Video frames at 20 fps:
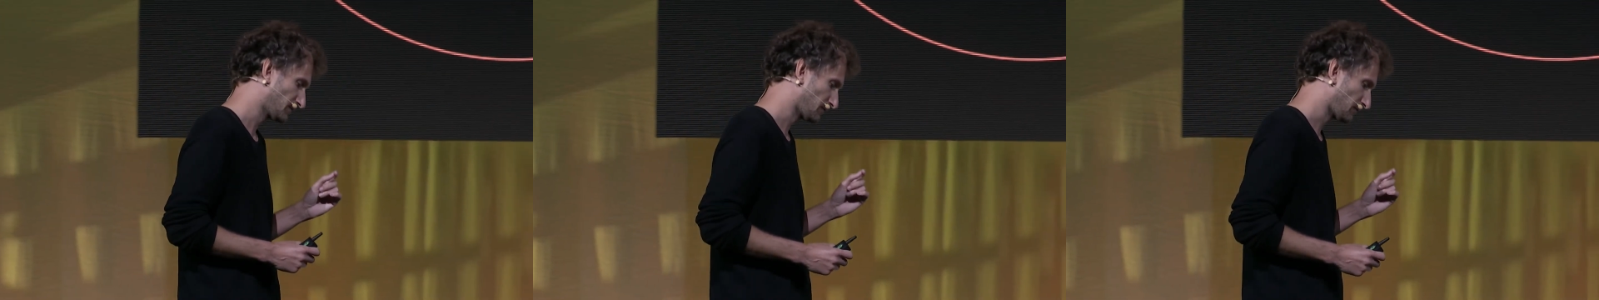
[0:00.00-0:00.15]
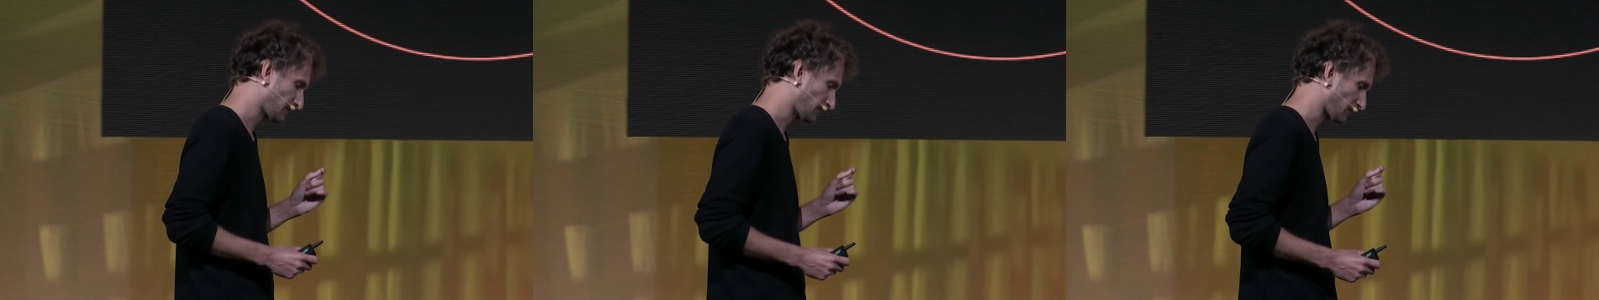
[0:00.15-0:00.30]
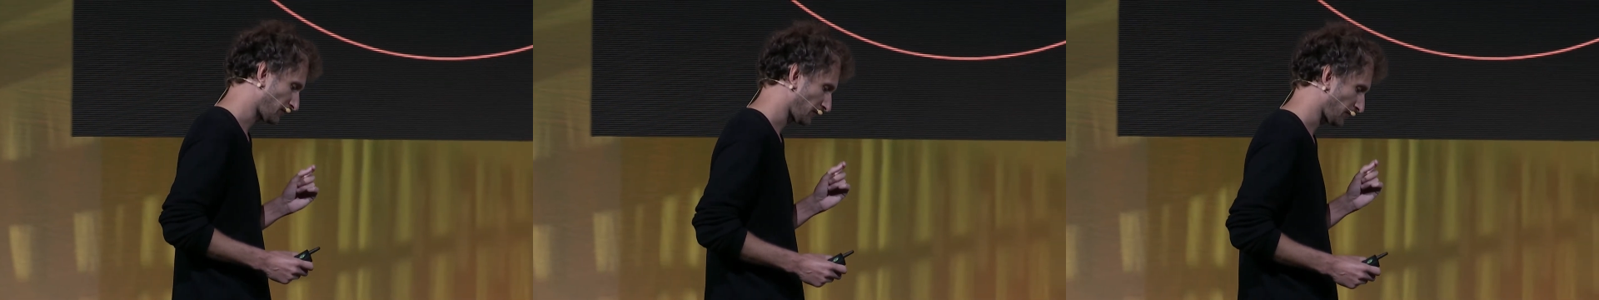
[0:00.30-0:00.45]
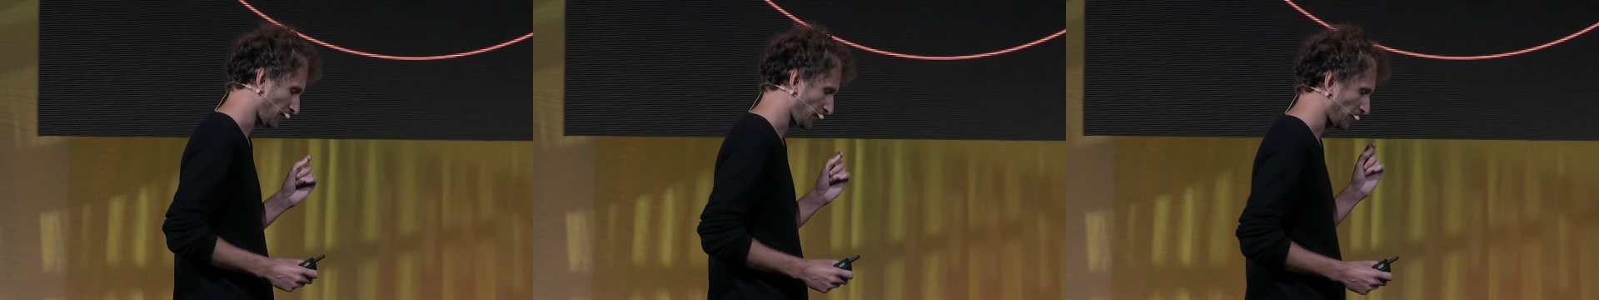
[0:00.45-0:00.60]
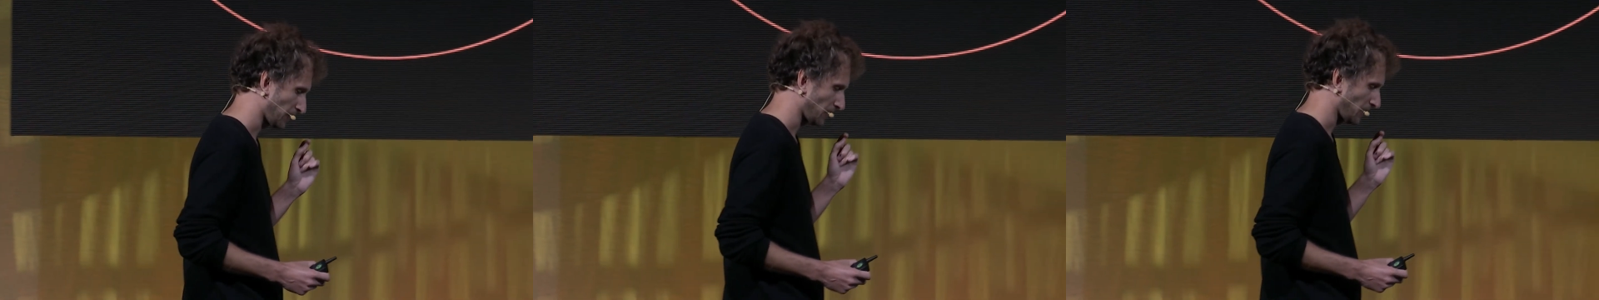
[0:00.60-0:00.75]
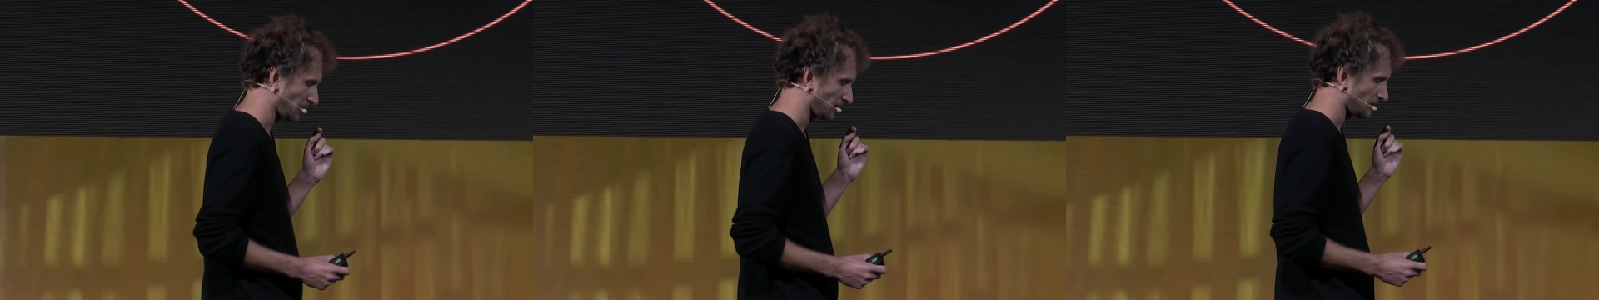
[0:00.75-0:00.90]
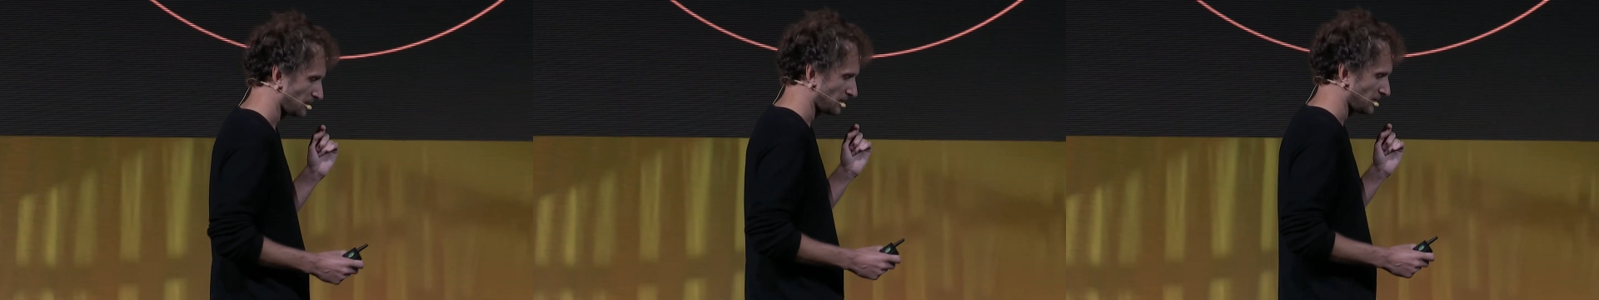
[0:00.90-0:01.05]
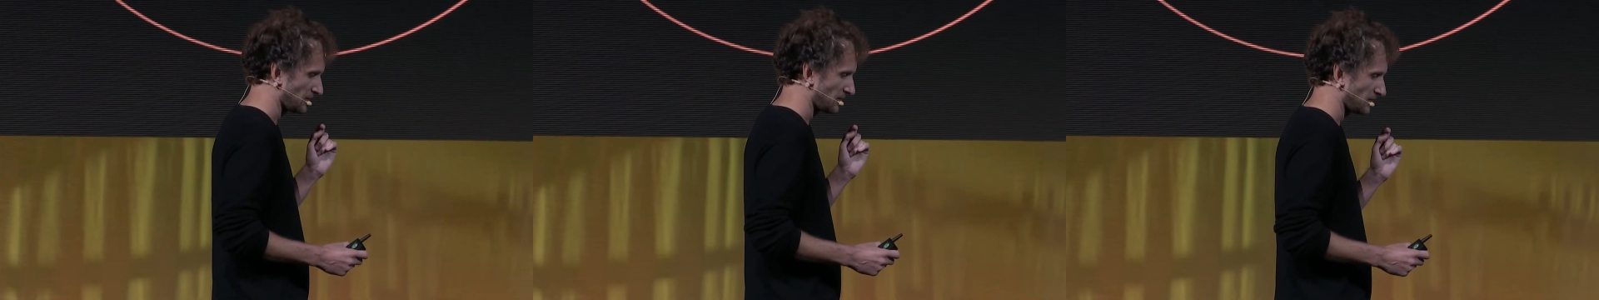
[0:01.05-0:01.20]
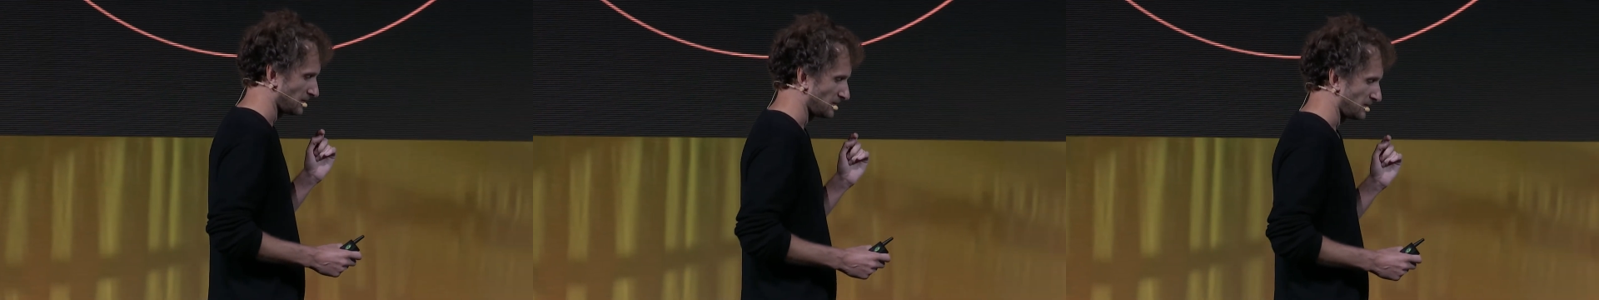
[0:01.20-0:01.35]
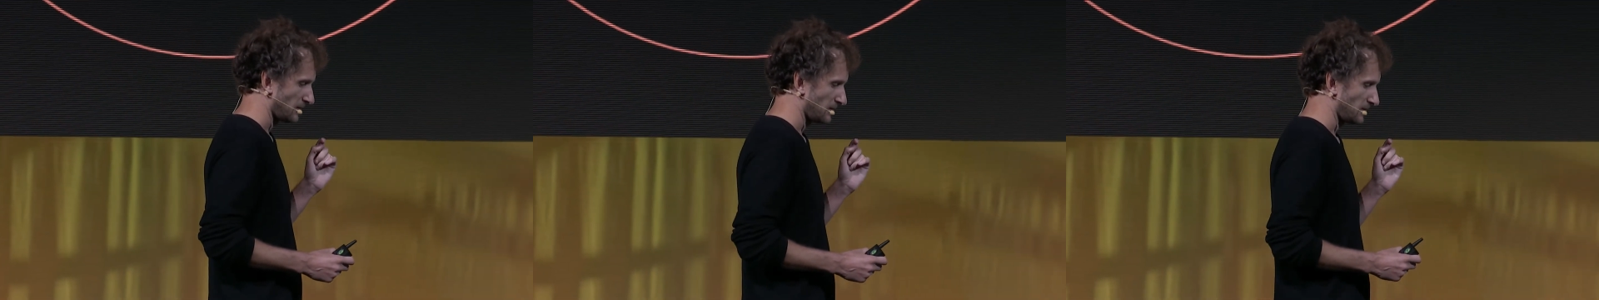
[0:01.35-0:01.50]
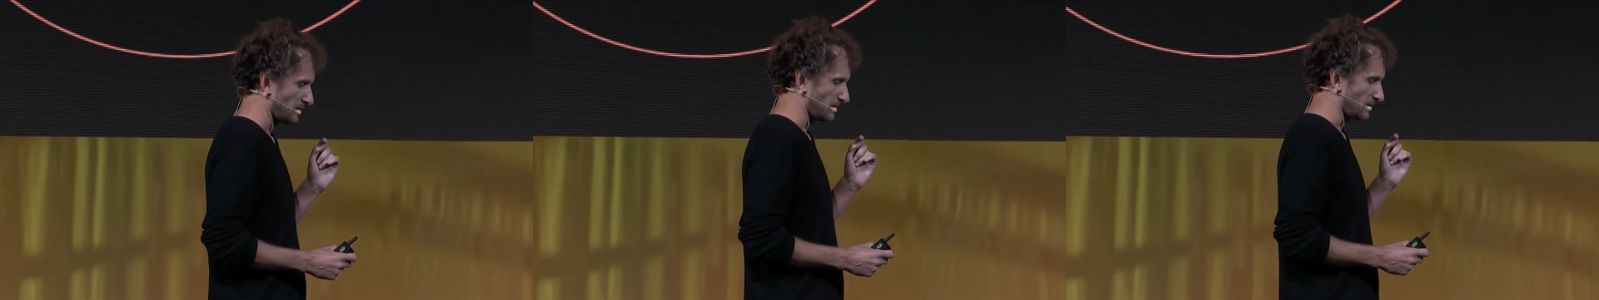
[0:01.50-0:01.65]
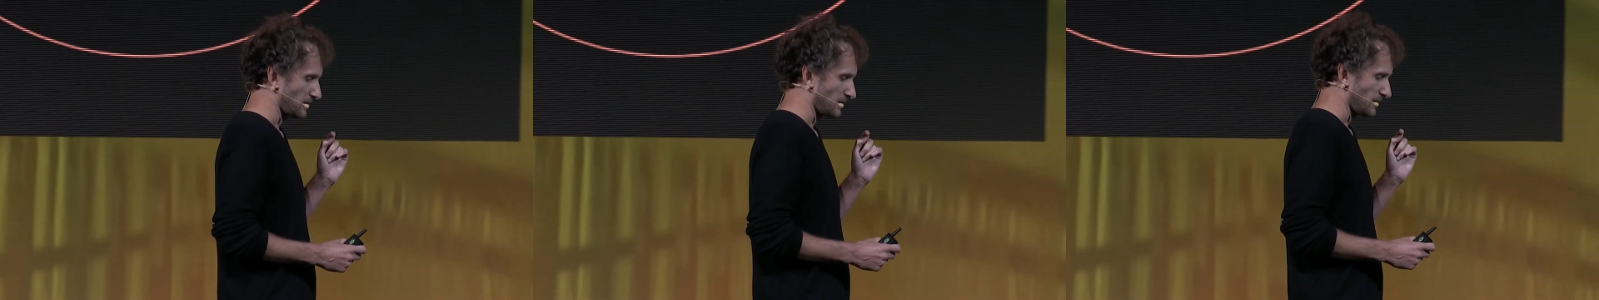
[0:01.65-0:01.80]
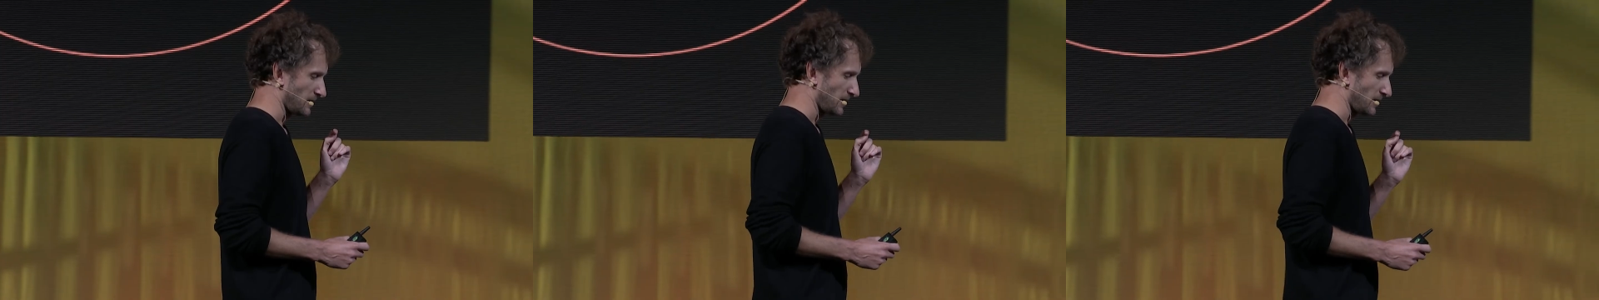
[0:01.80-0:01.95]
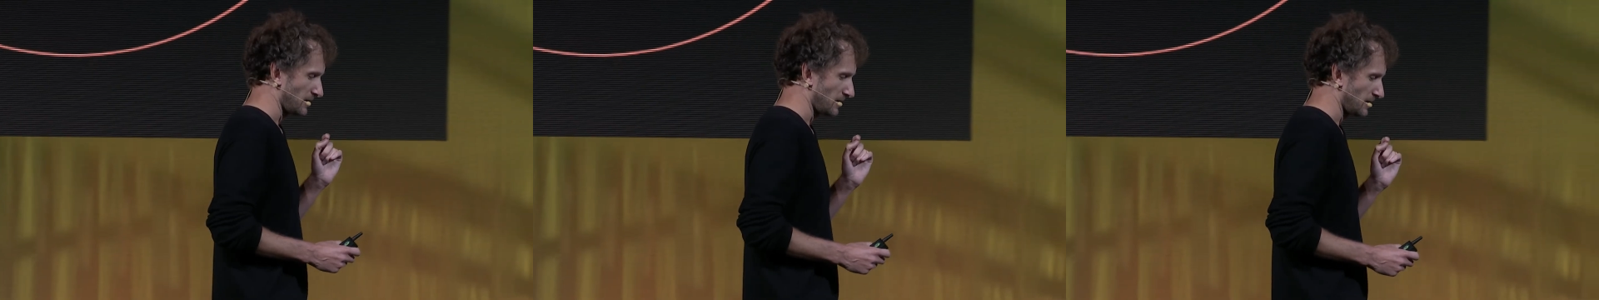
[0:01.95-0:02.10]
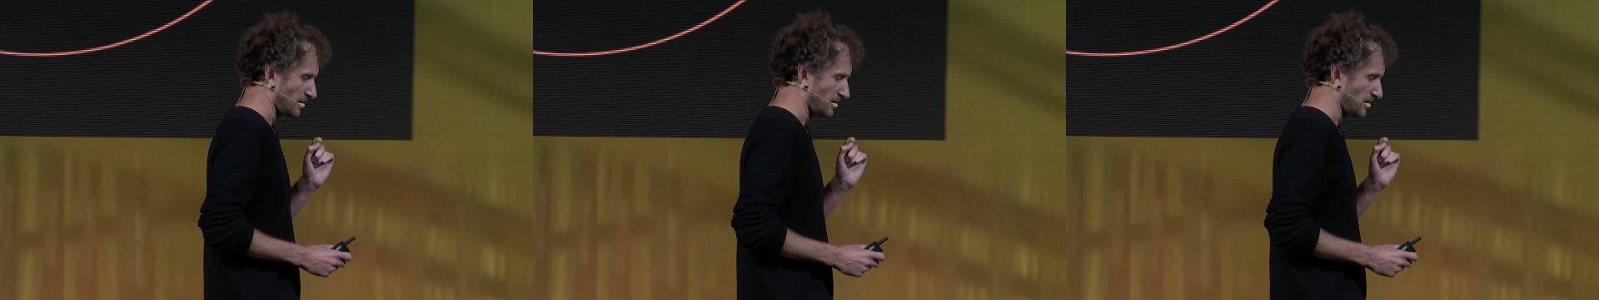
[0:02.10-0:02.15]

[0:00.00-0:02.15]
(no one is talking)